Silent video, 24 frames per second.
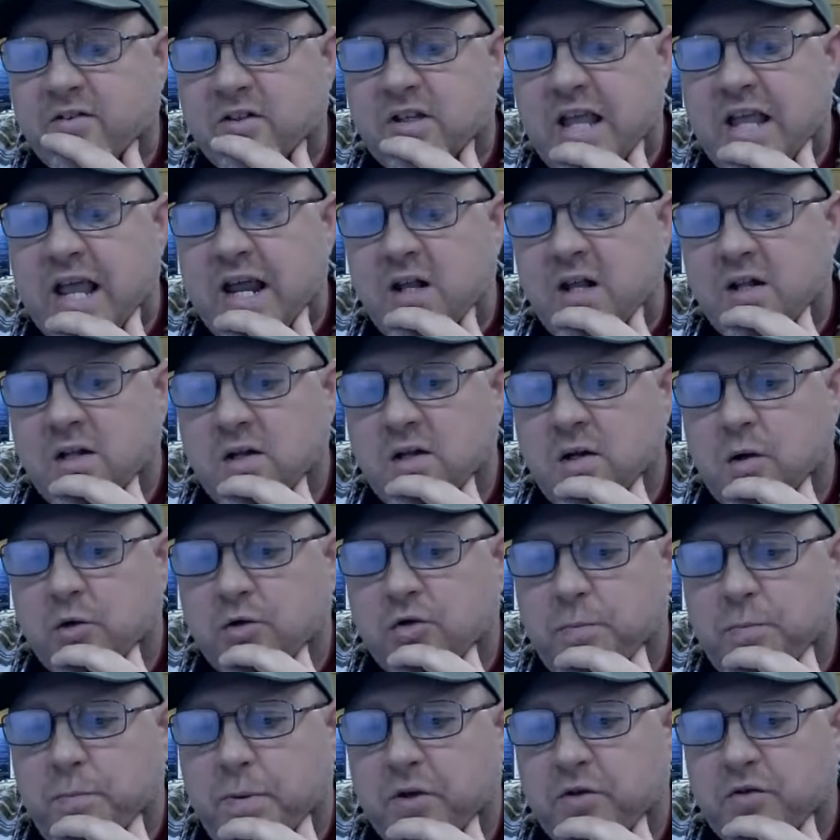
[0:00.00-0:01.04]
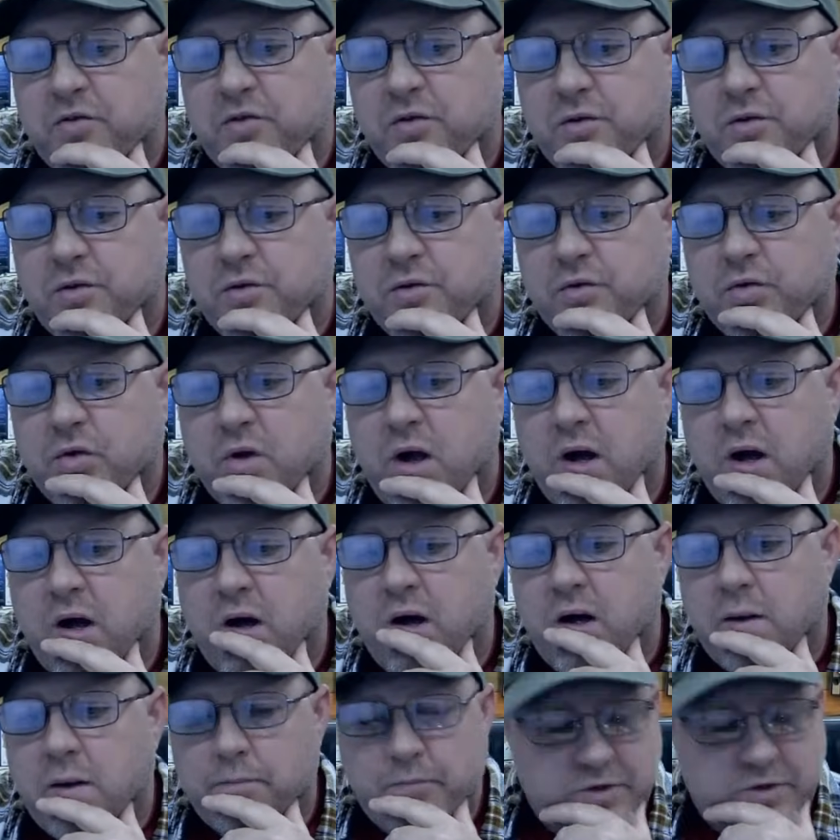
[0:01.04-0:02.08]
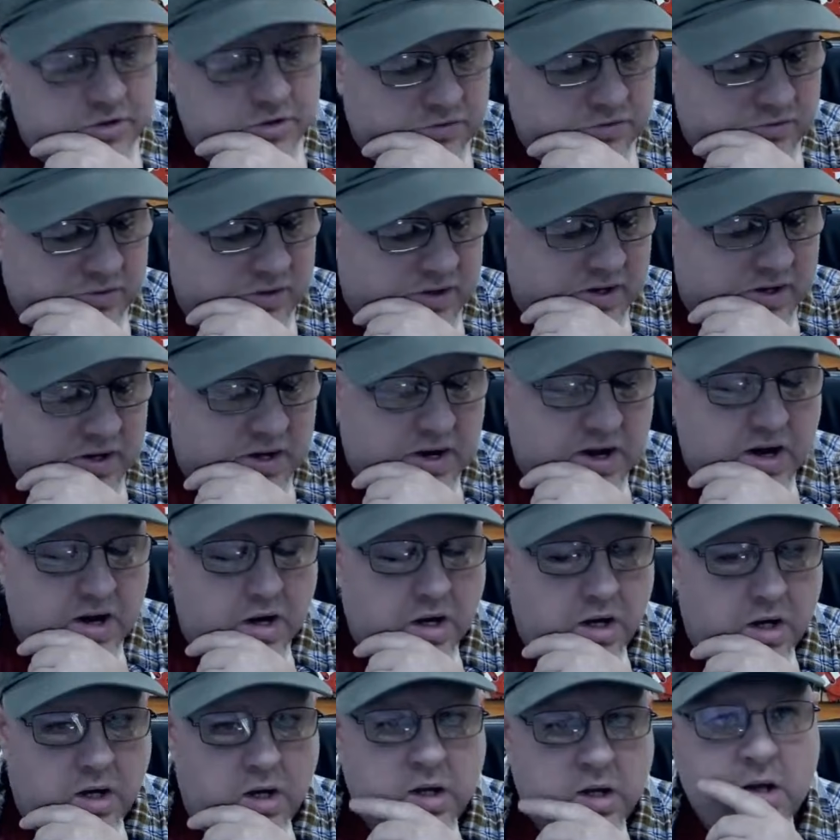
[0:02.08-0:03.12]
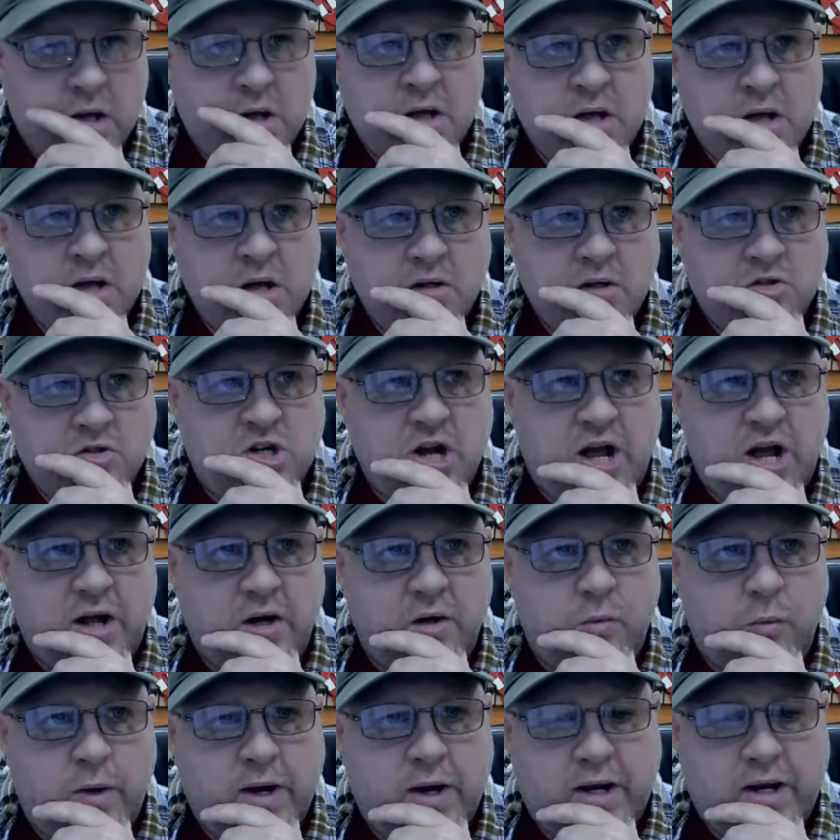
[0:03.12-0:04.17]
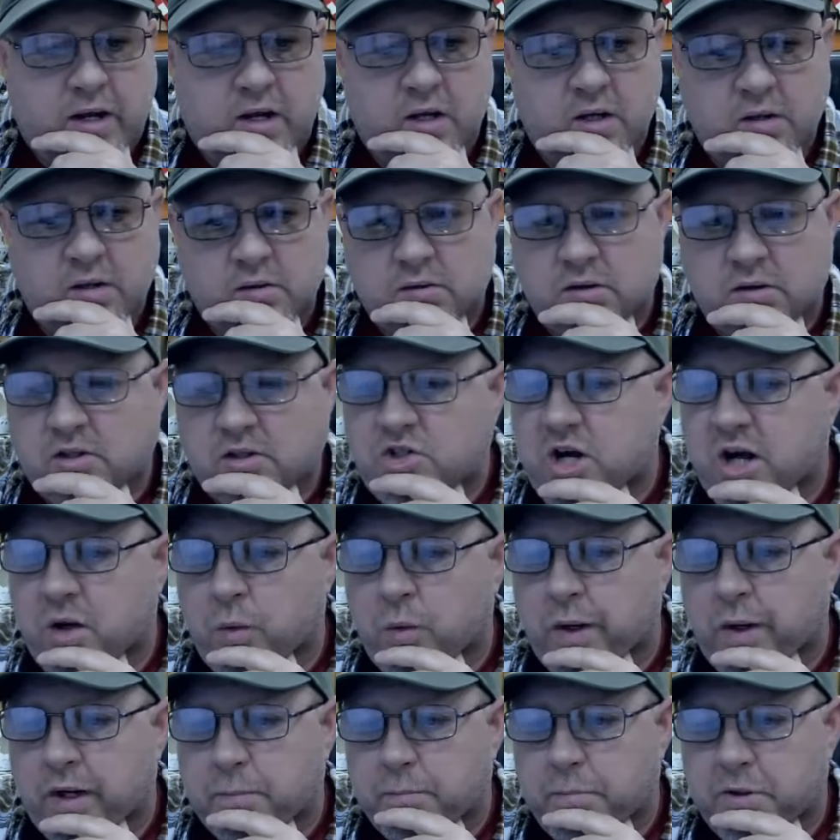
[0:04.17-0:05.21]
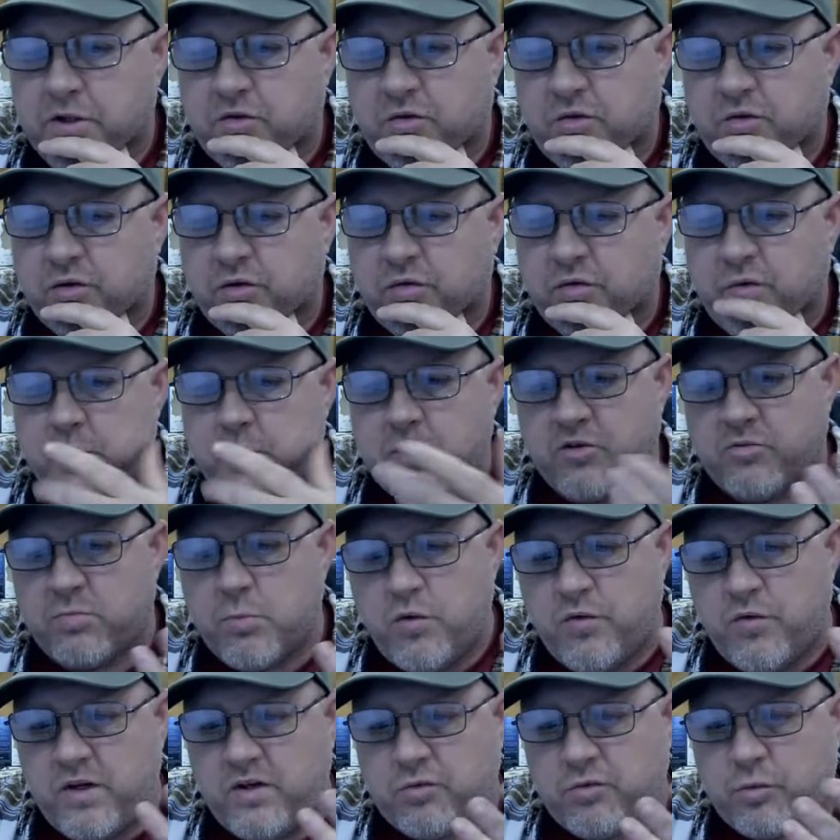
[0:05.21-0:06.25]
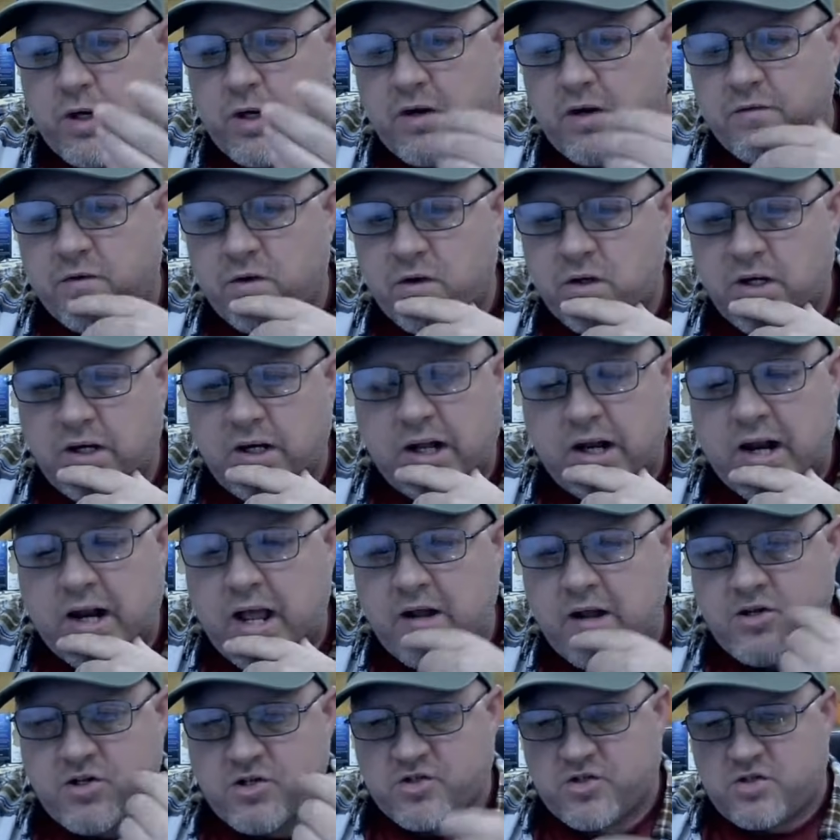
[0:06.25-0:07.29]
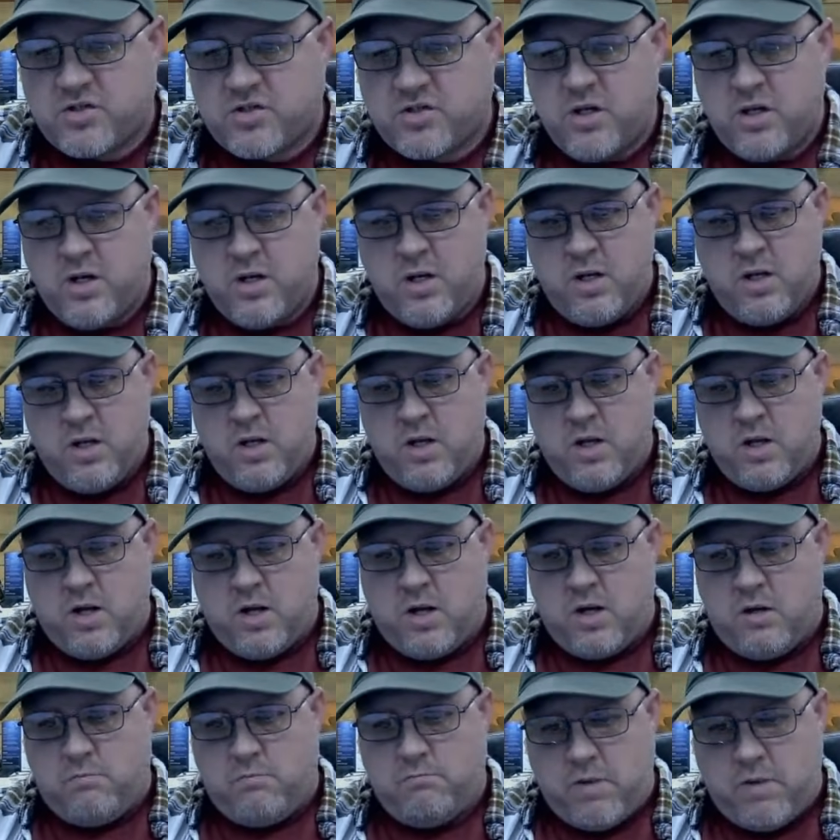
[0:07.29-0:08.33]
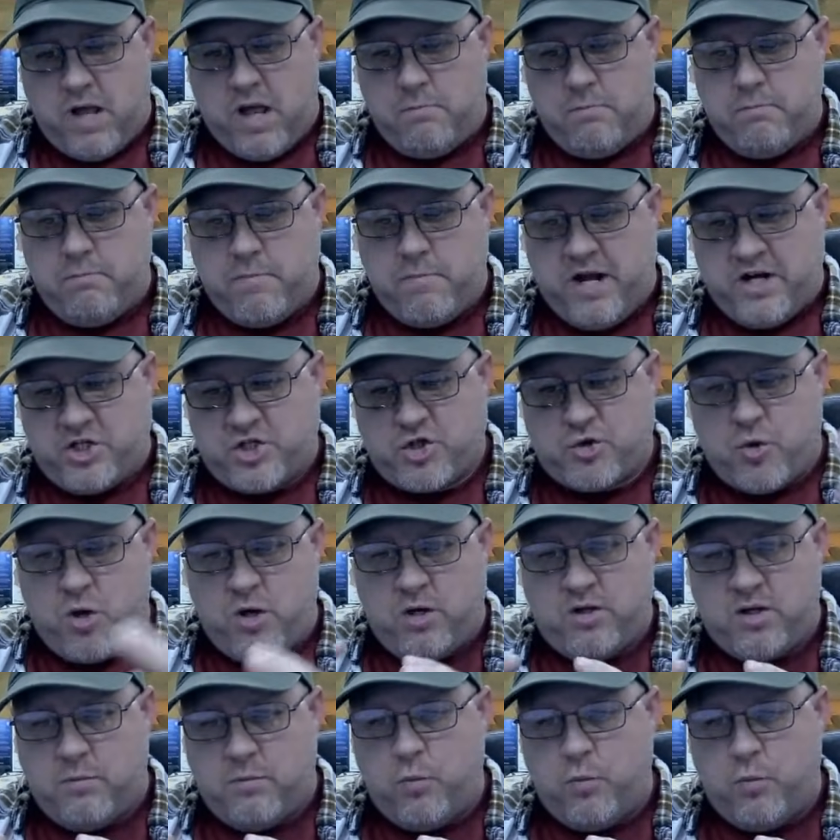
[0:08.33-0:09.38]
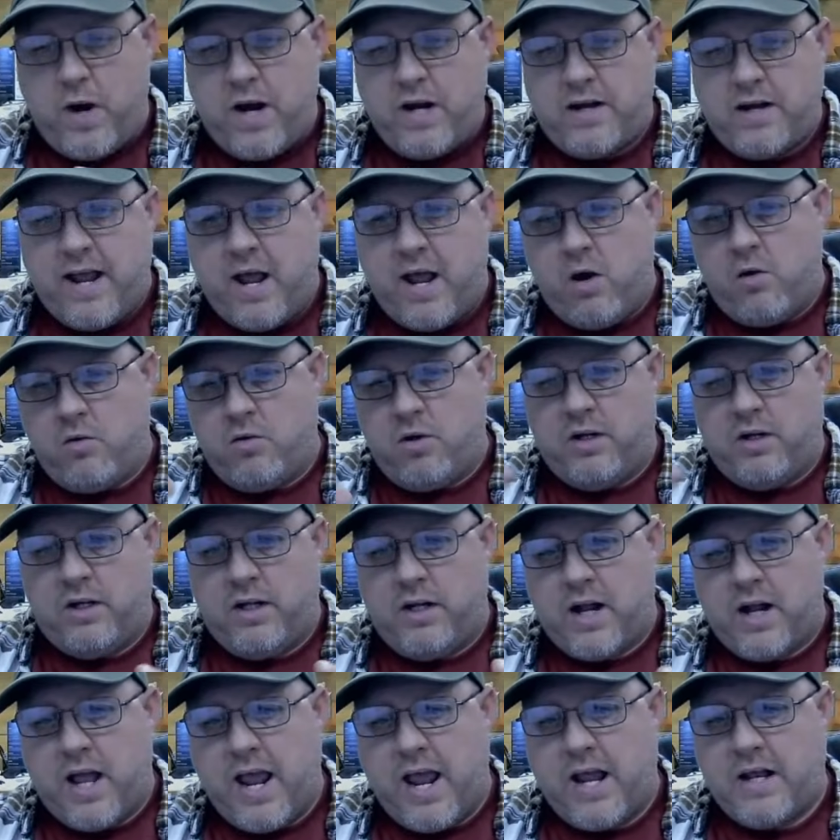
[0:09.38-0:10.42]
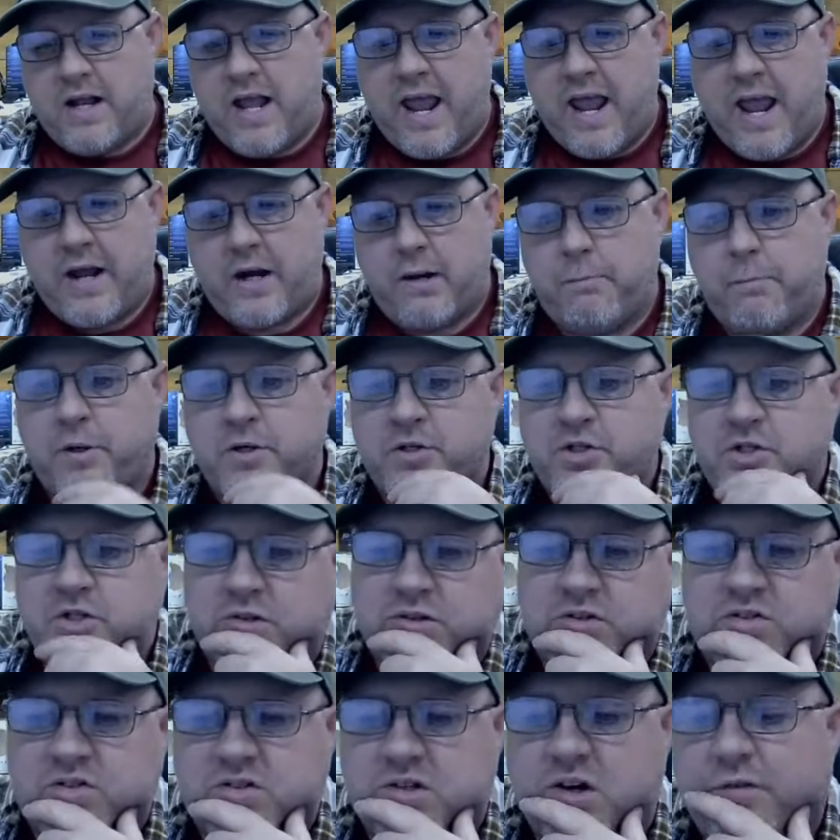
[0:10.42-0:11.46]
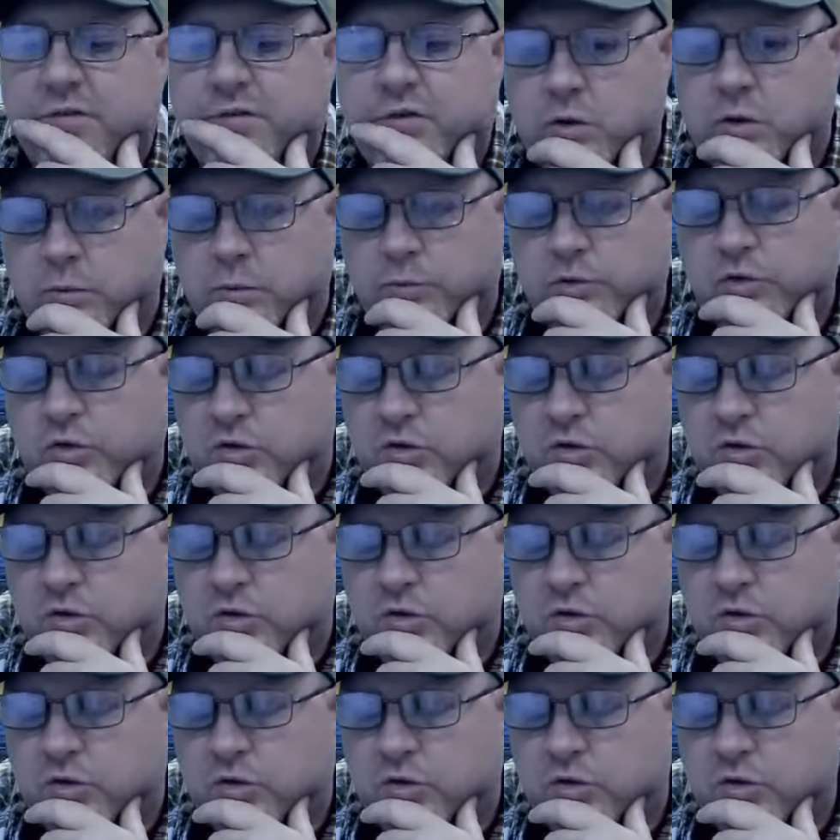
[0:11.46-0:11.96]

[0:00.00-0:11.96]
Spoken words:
Kate, those pistols, they're John Wick, the John Wick pistols from his movies, whatever. And then I just, I shrunk them way down, and then I had to add a bunch of stuff to them so